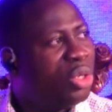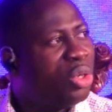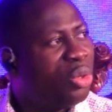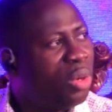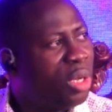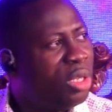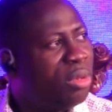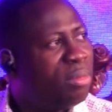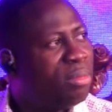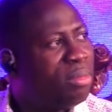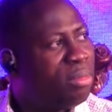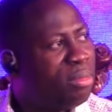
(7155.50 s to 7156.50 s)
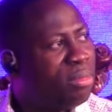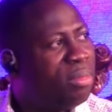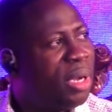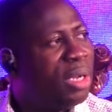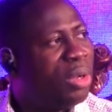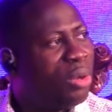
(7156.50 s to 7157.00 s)
My
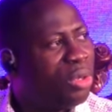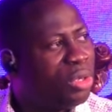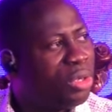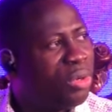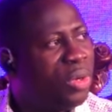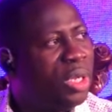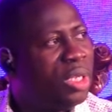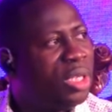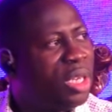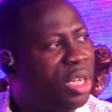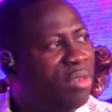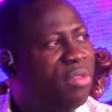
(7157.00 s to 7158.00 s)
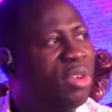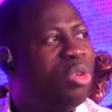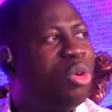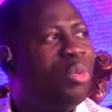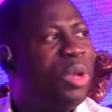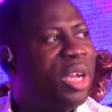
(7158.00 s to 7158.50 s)
gosh, please. Even
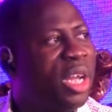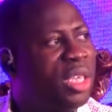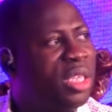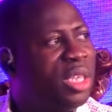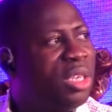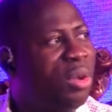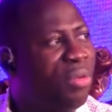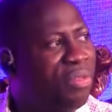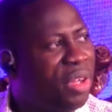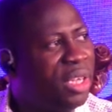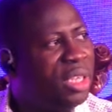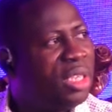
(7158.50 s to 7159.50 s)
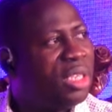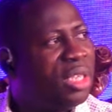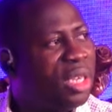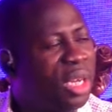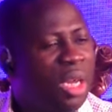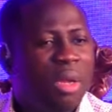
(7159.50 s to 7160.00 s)
though we can't see your face,
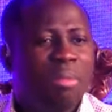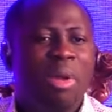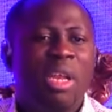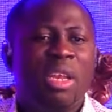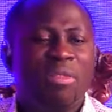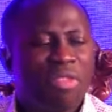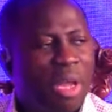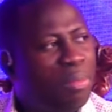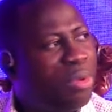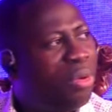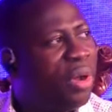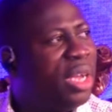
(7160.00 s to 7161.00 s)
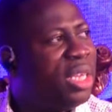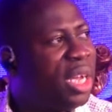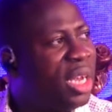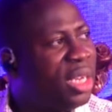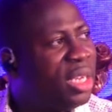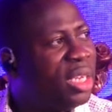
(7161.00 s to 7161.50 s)
but lift up your right hand.